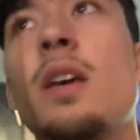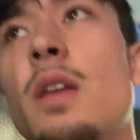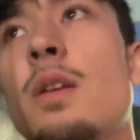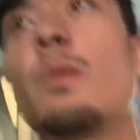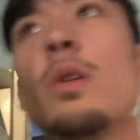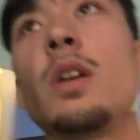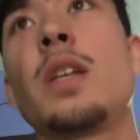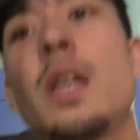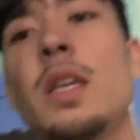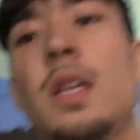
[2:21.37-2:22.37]
and
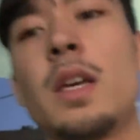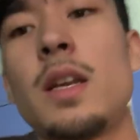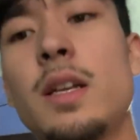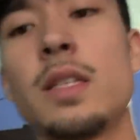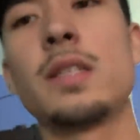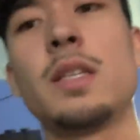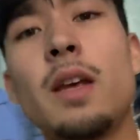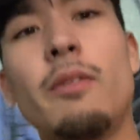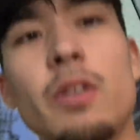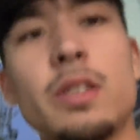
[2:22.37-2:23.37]
working, and I just never